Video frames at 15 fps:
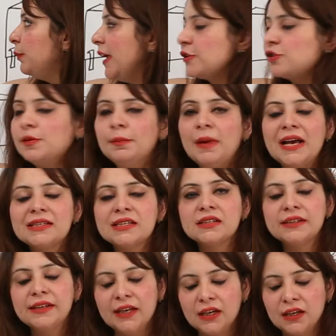pressure mass
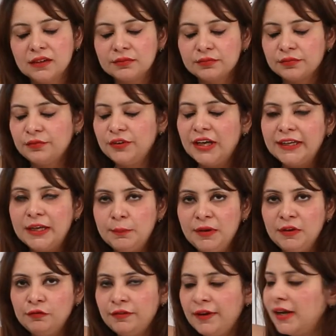is uh, we are
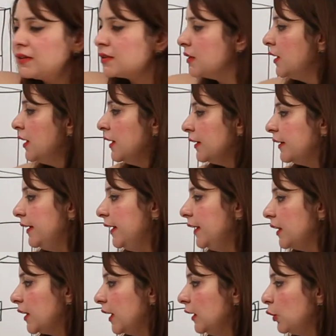keeping fixed.
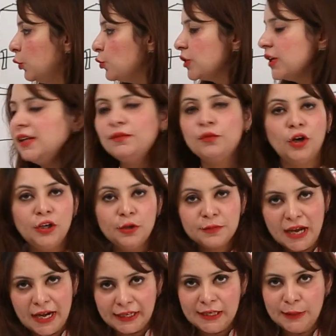The conclusion volume
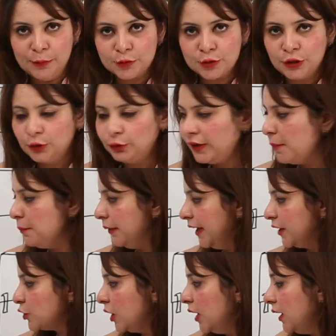directly proportional to
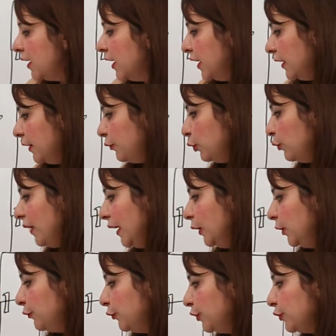temperature. If you
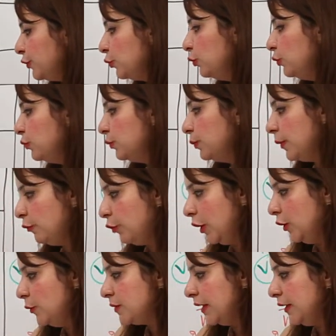evaluate for two
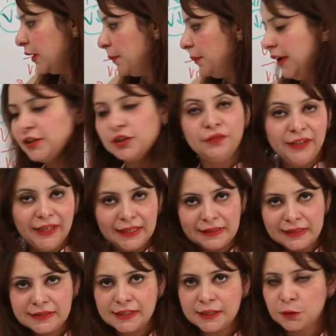volumes and temperature, we
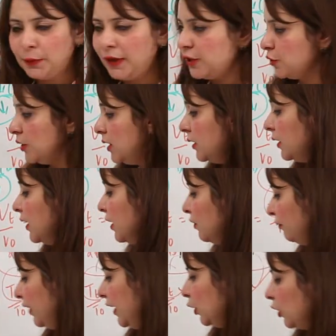get this expression.
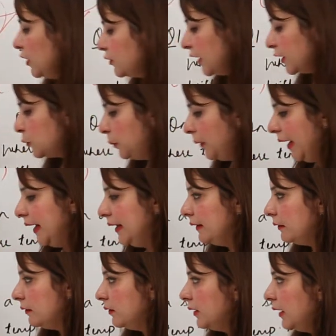We can also
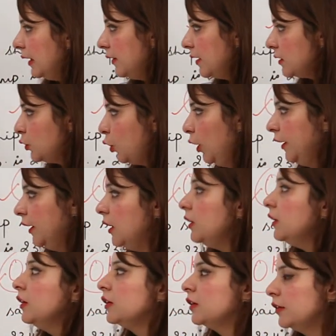explain in this
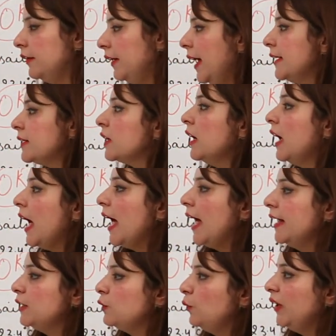order, right?
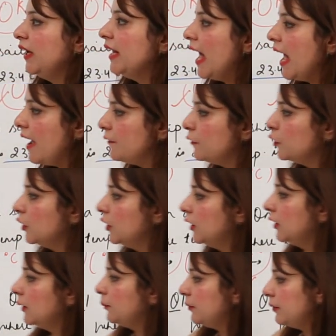And we can have
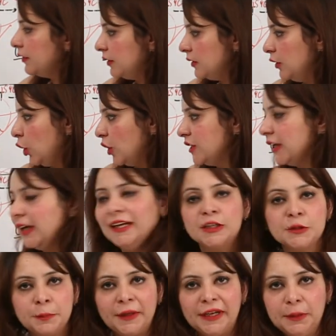a logical
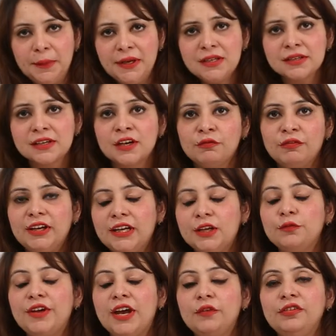experiment
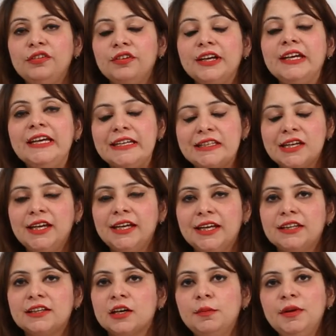where we were heating
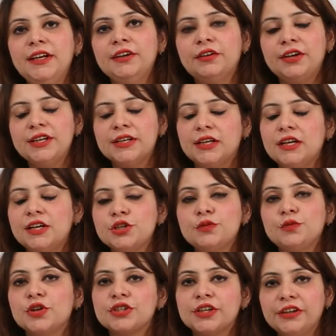and thermal energy
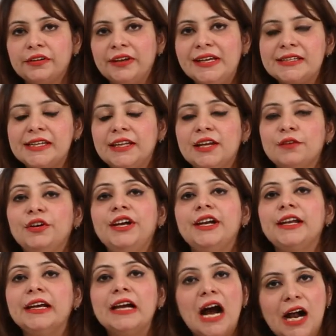was increasing, they were
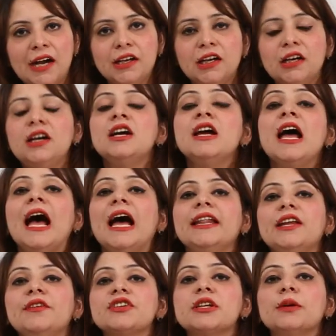hitting harder
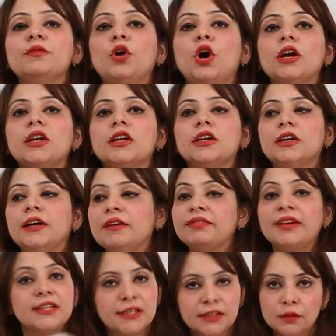and they were somewhat uh,
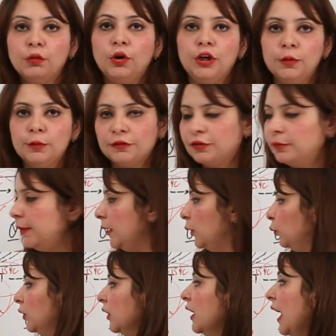affecting the volume of the
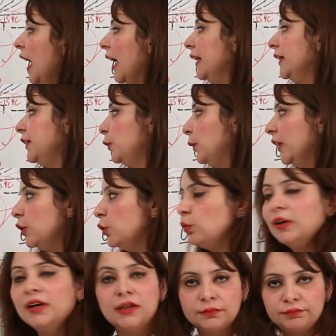balloon. And you can
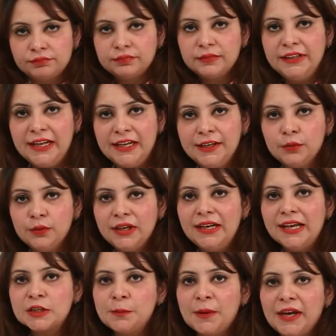do a daily
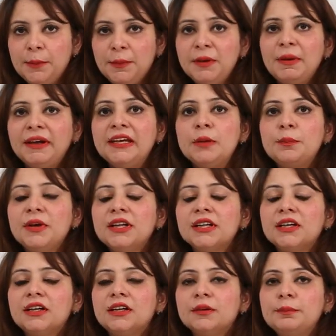routine experiment by keeping
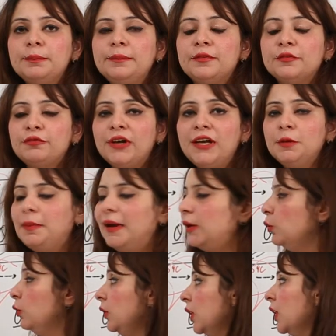the filled
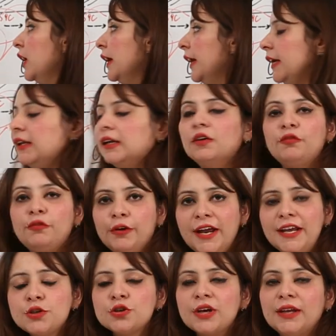balloon in a
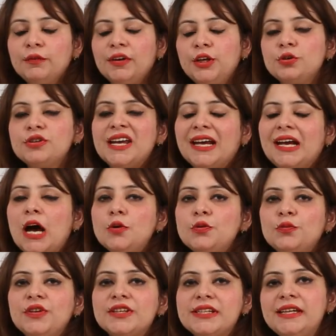fridge and when you take
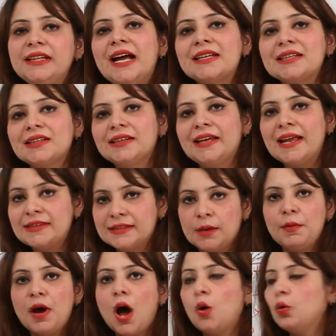out we see that it gets
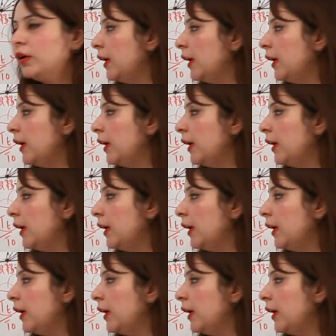somehow